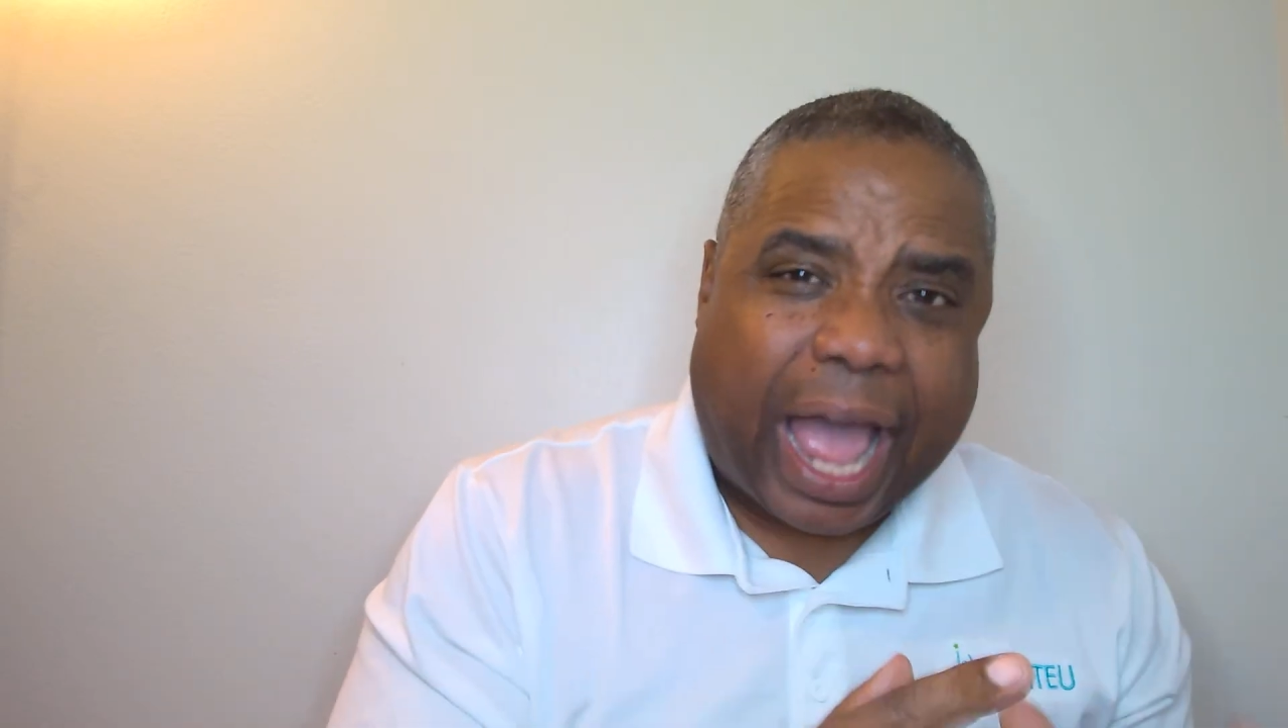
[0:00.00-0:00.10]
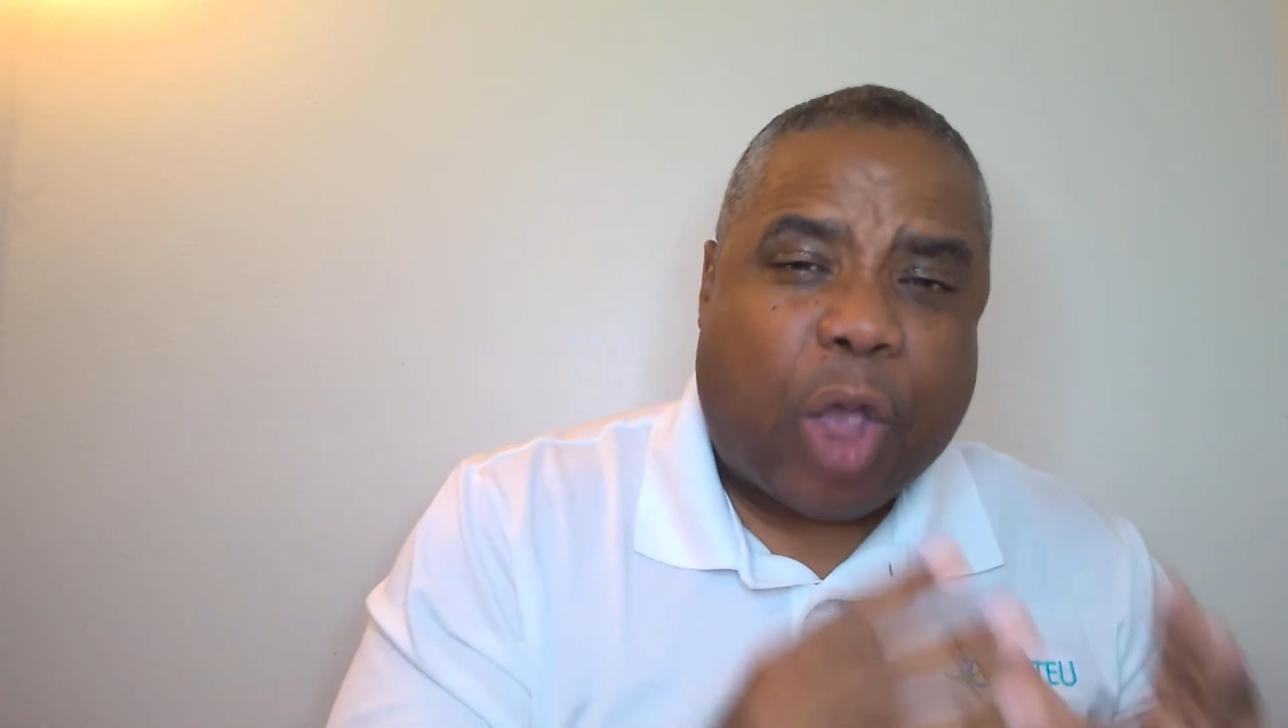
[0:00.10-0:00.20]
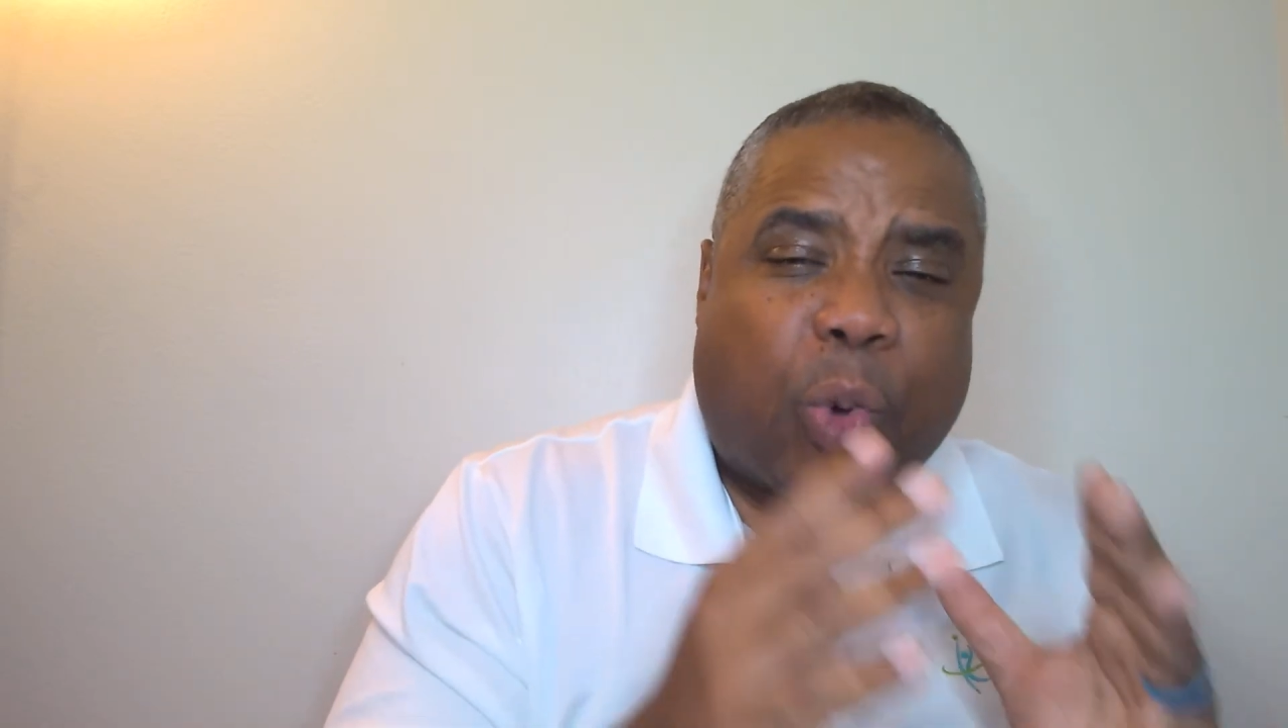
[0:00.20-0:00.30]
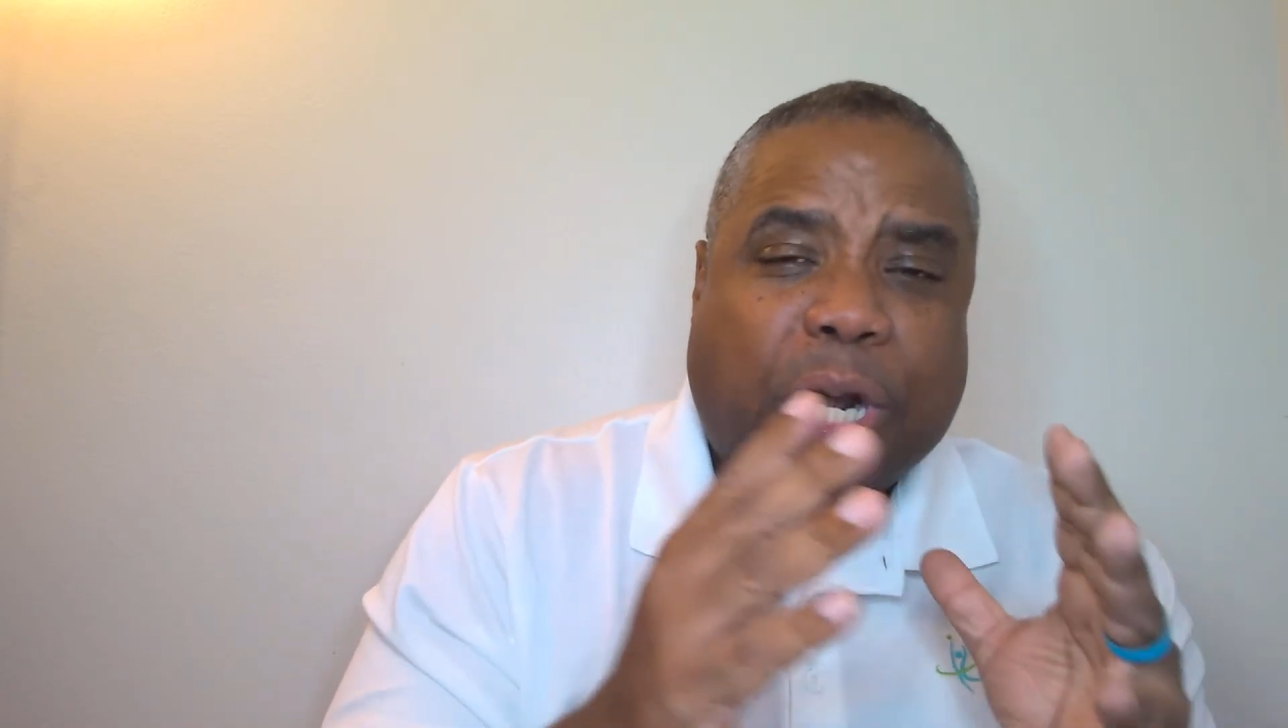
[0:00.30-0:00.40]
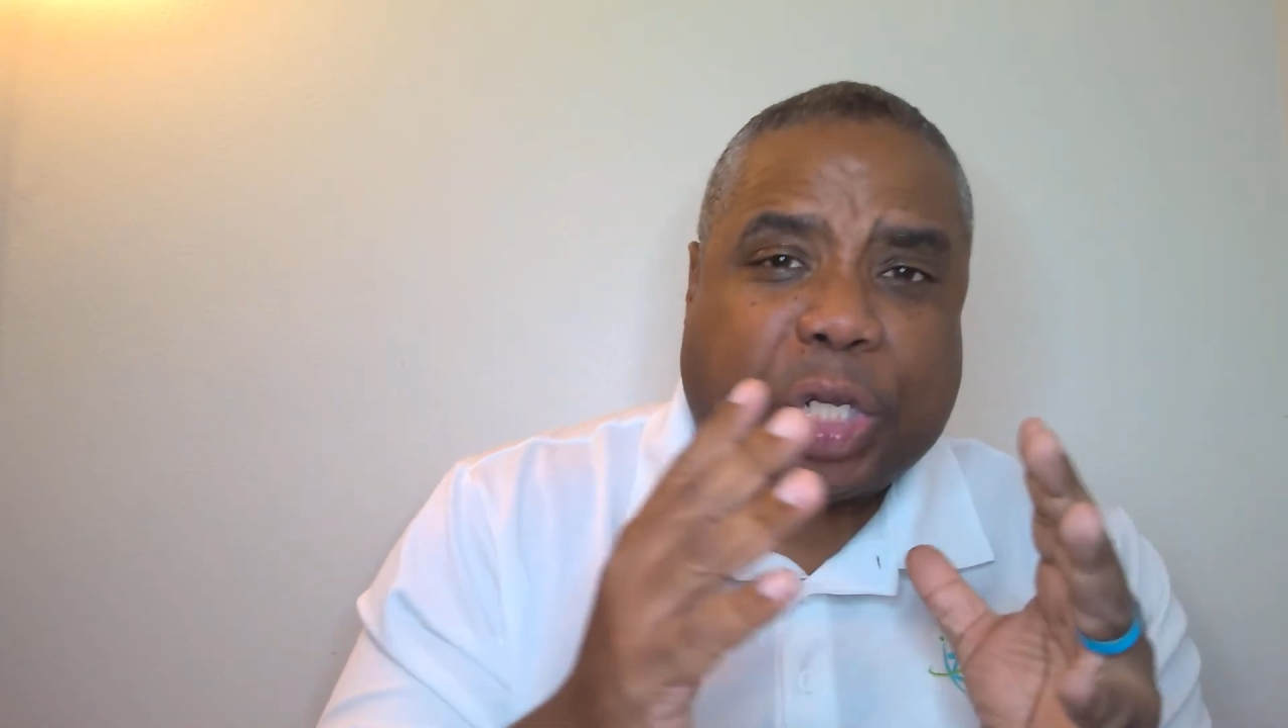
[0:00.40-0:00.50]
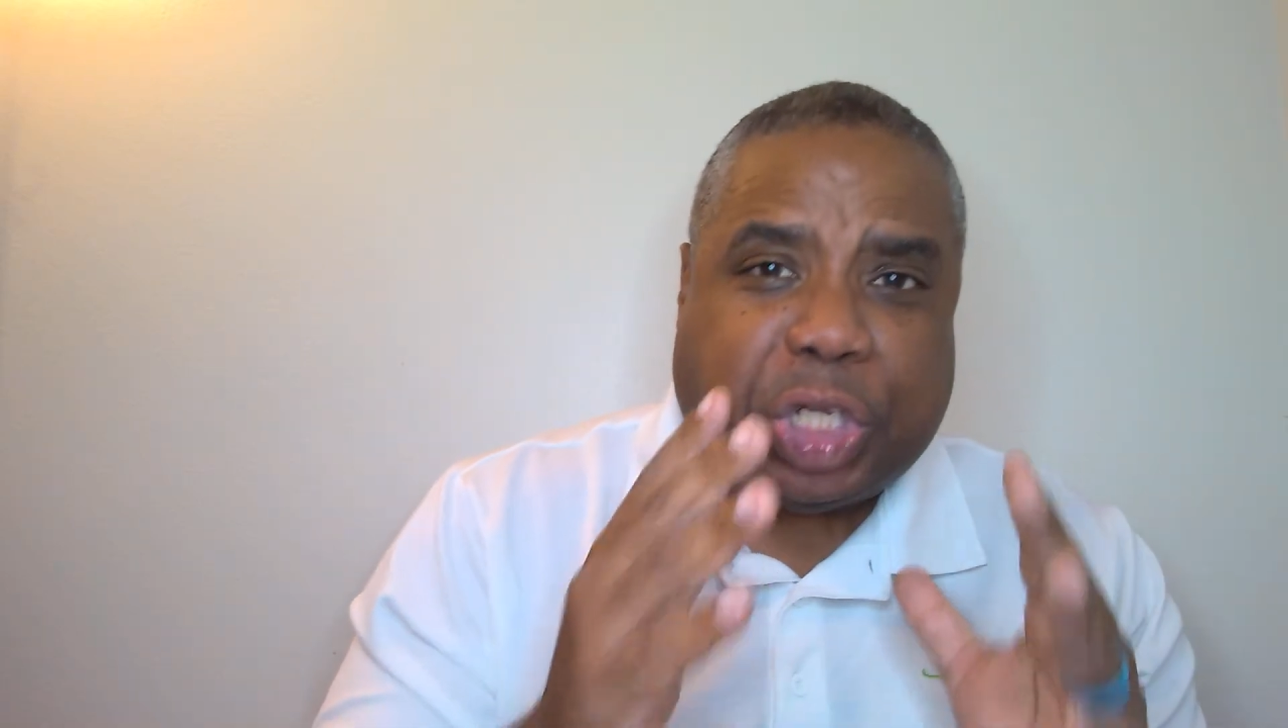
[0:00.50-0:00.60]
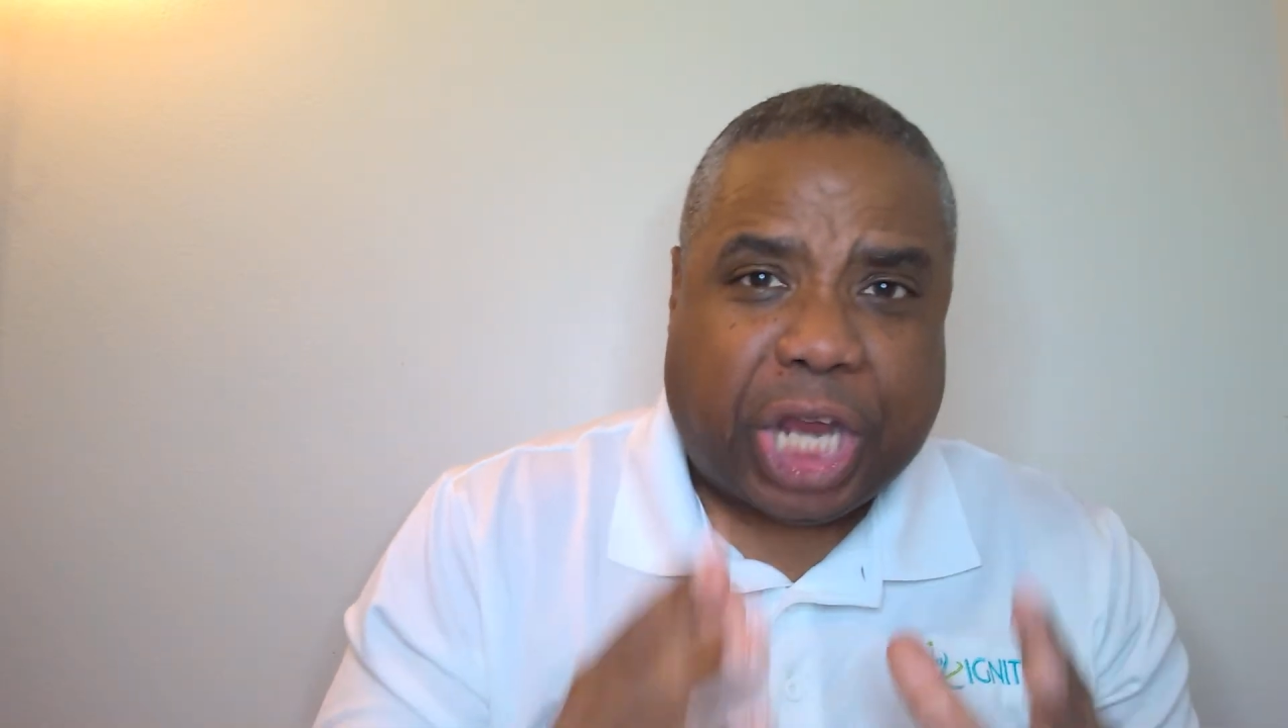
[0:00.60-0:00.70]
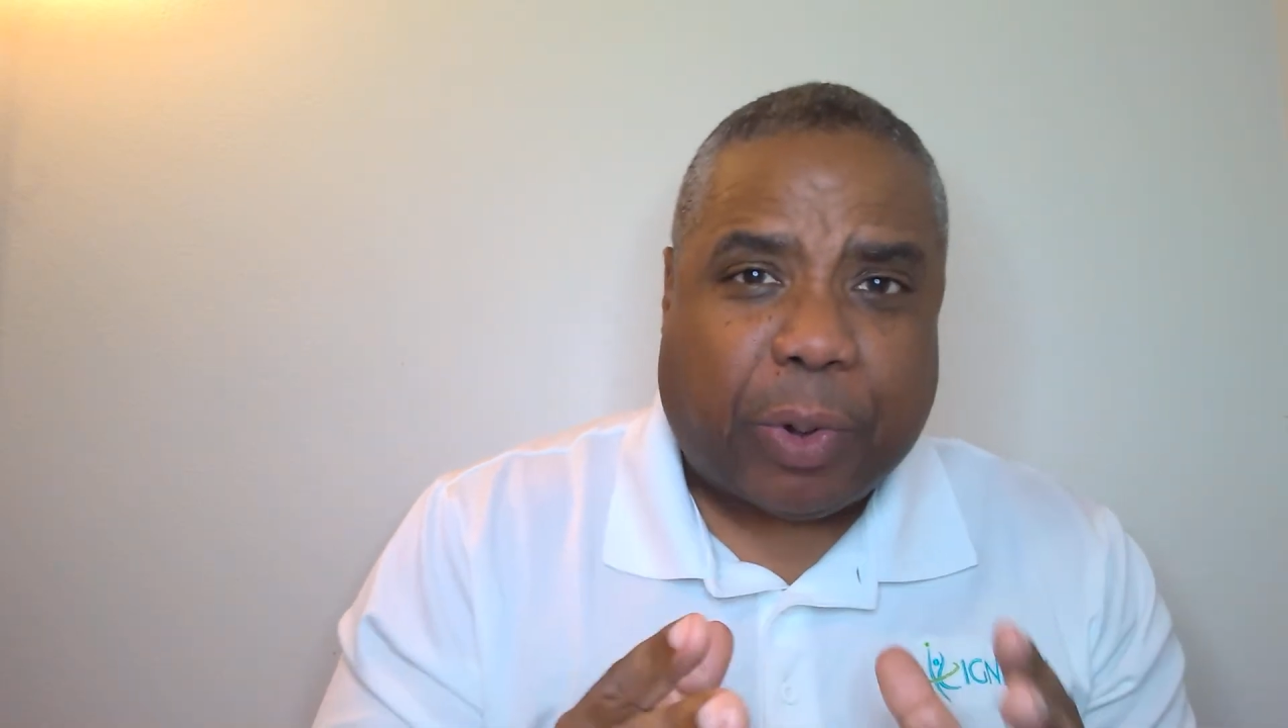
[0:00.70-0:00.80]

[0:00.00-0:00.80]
want to share